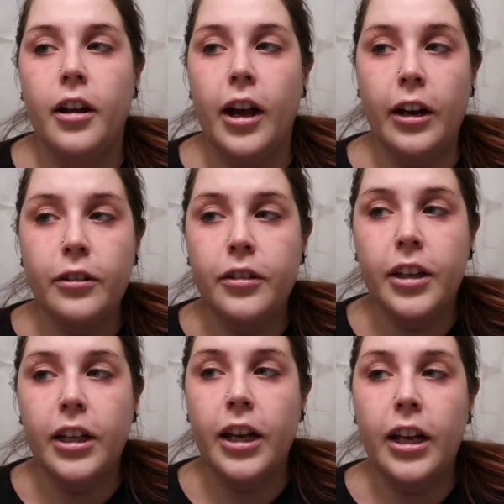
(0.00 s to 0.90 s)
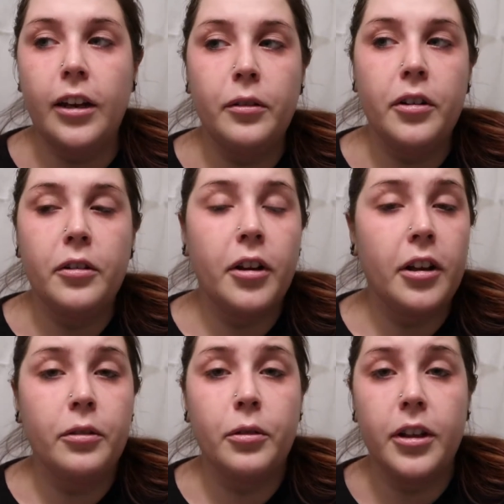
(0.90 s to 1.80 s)
I don't think anyone
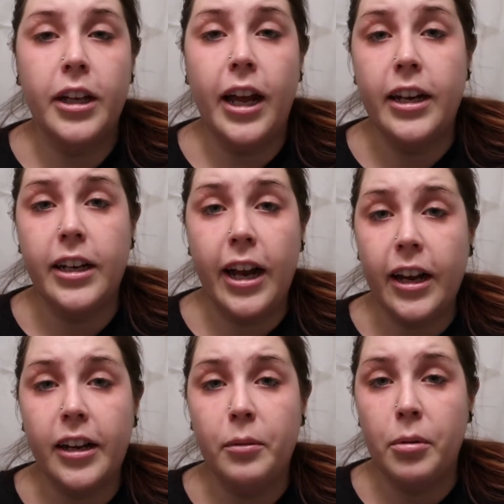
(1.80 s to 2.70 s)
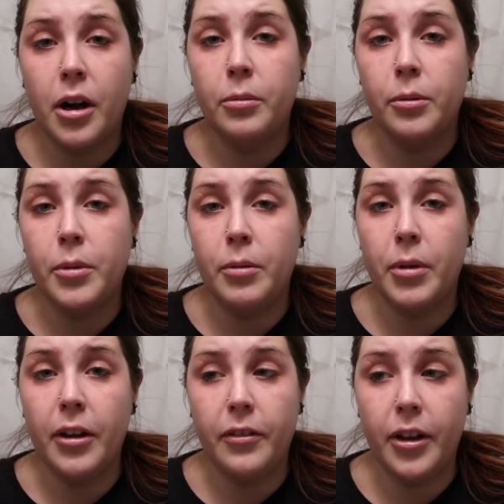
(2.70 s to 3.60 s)
has really had an acne problem in
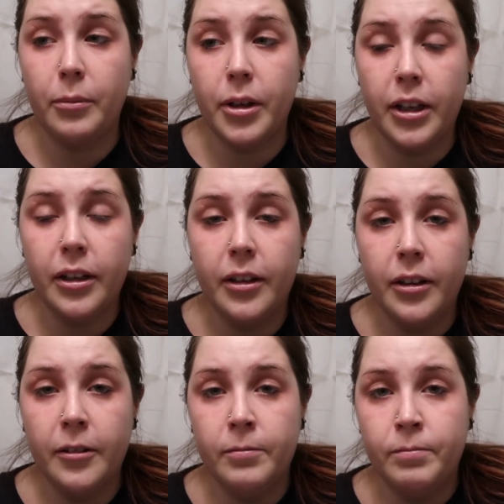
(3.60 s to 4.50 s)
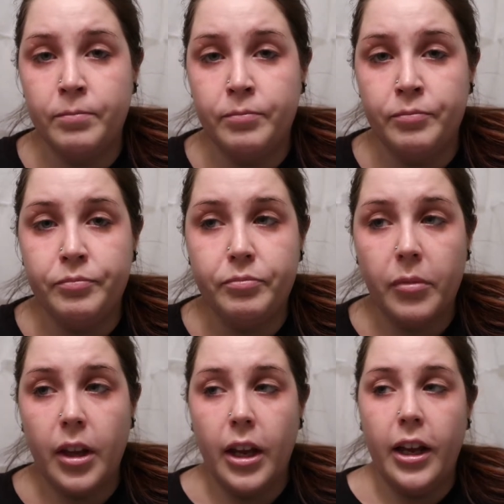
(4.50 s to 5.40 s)
my family.
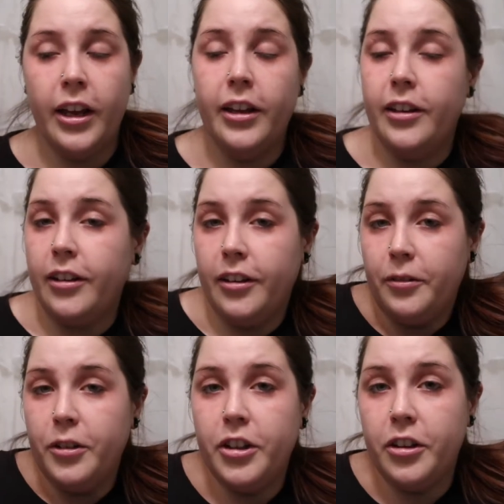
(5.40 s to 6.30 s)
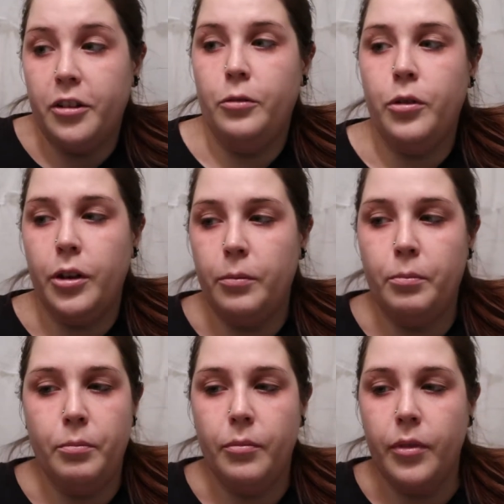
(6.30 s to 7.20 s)
And we just,
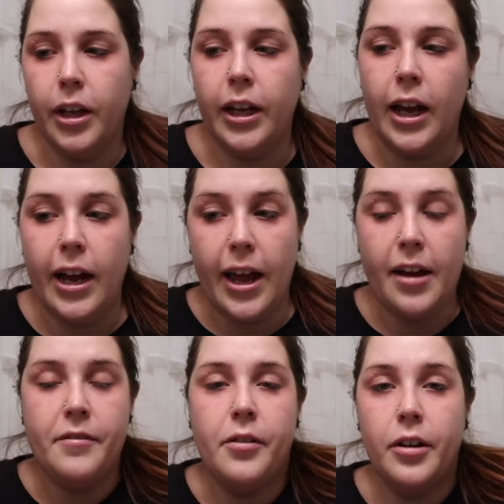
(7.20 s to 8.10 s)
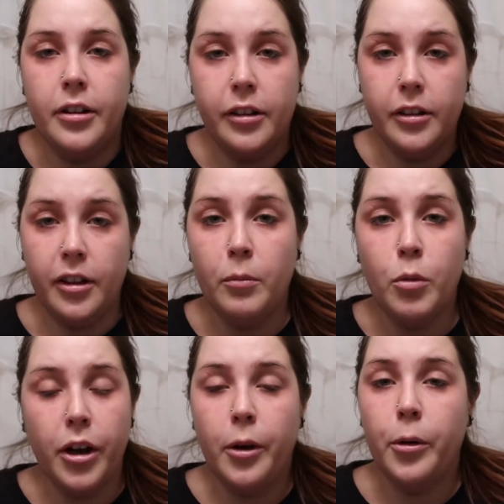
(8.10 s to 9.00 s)
like, I have
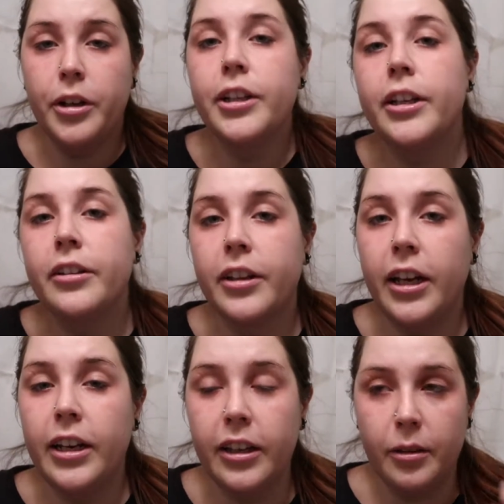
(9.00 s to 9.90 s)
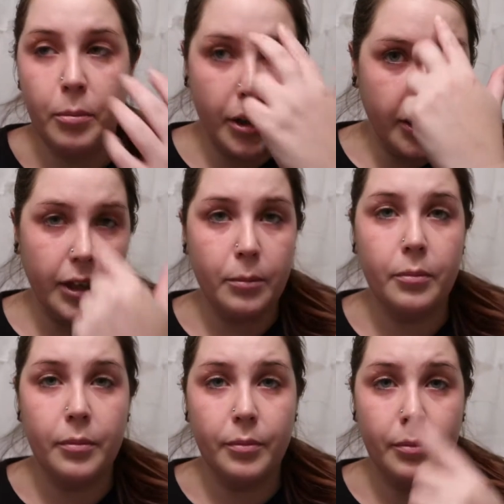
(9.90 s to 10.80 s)
somewhat oily skin. It's mainly
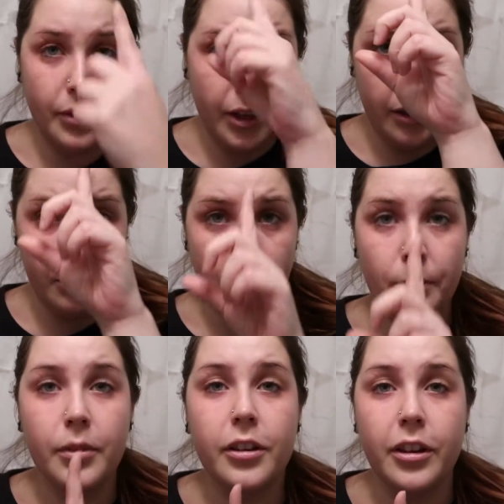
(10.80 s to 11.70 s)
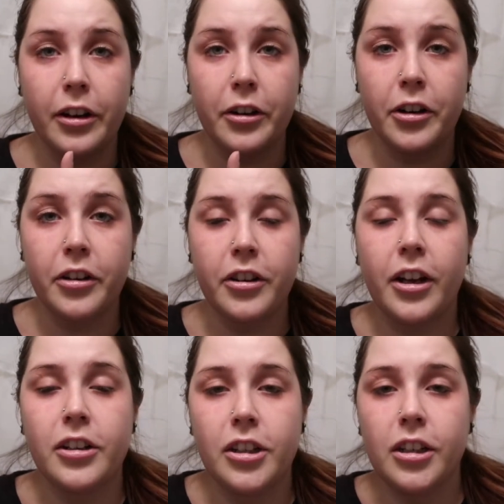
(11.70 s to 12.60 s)
in the center
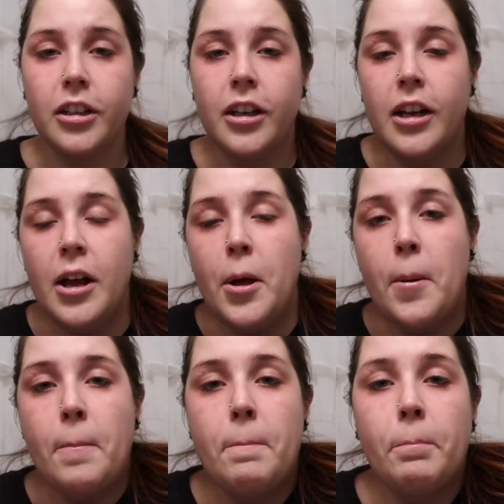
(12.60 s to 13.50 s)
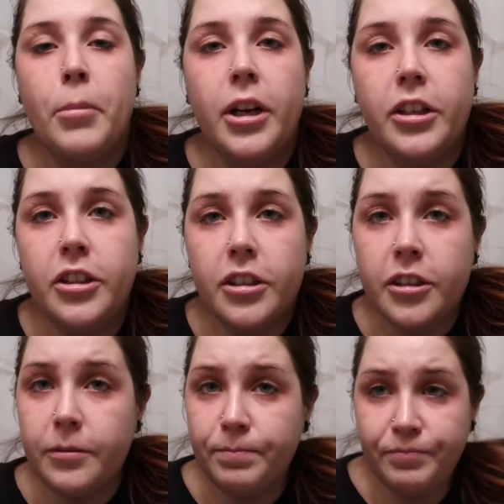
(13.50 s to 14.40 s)
section, but it just,